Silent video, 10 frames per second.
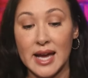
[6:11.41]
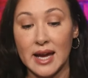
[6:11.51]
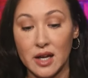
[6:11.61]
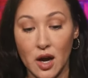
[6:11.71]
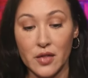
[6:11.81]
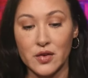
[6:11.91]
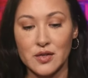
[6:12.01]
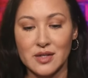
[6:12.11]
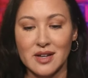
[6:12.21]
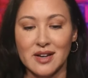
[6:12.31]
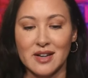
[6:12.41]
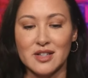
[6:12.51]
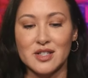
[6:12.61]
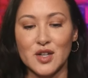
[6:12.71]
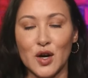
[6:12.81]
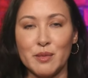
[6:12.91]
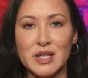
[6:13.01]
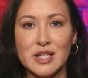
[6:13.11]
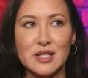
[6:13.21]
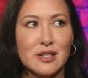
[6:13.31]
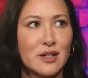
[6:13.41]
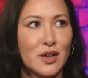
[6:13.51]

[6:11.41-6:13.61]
and others to start a business.